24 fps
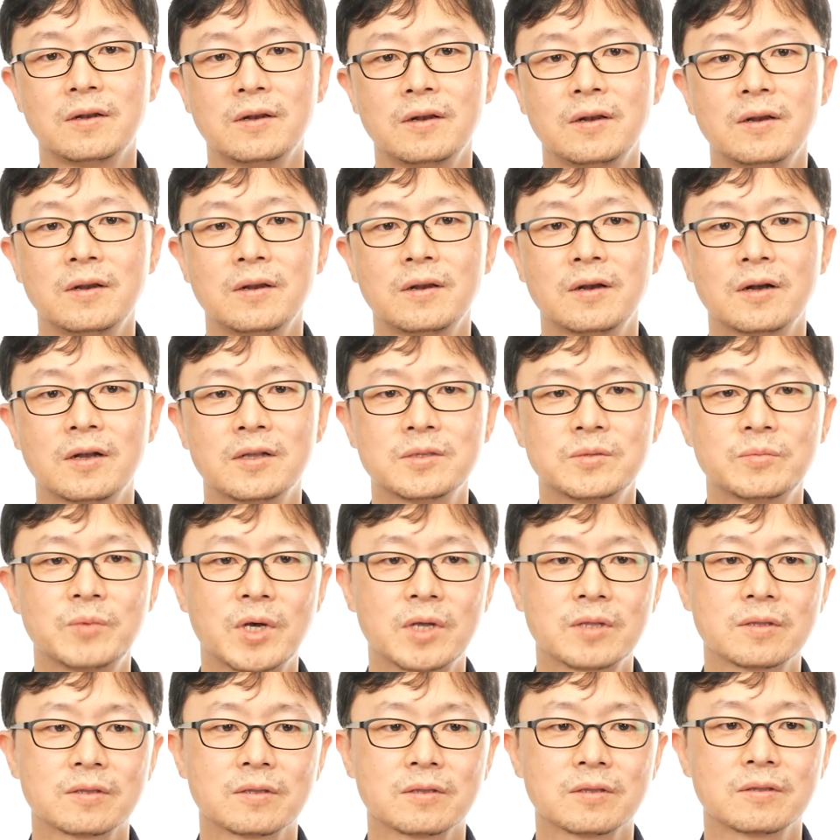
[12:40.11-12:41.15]
However,
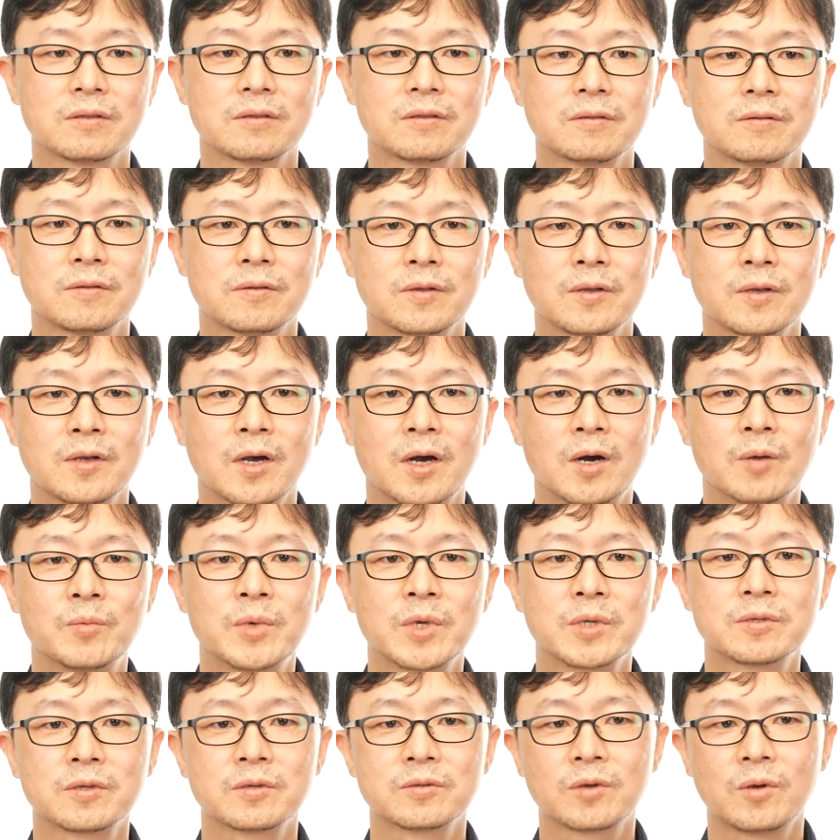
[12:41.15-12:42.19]
as I
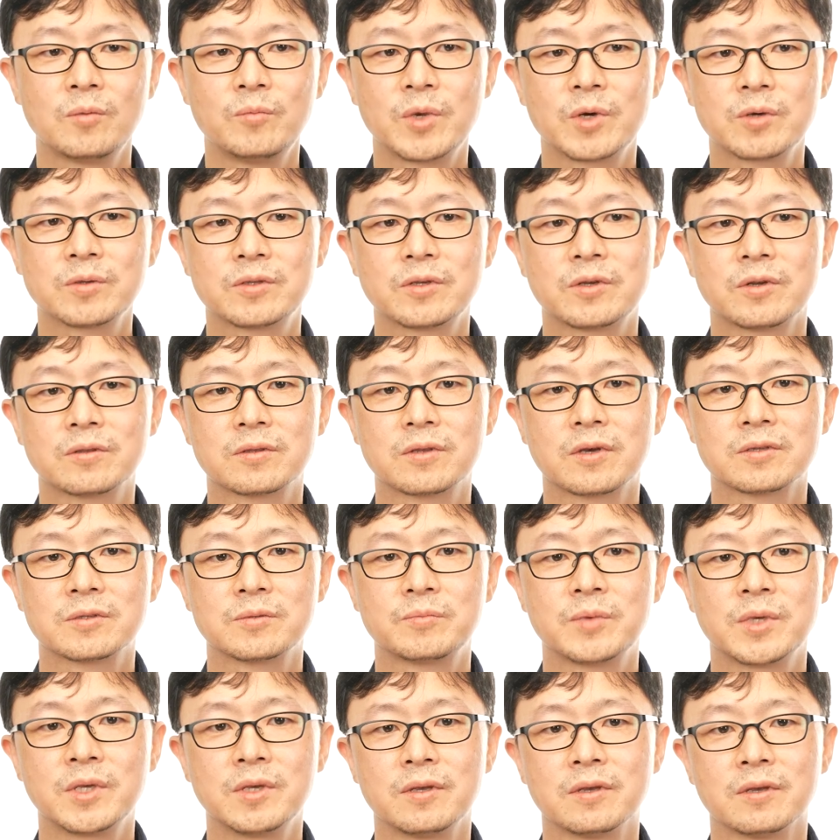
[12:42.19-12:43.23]
explained,
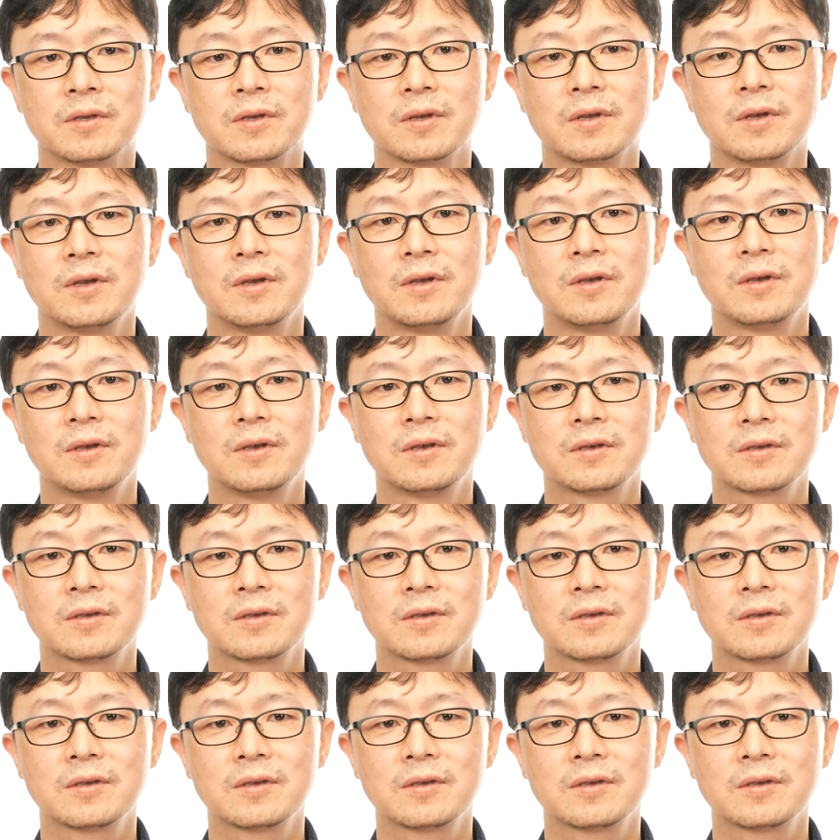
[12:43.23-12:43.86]
KSQLDB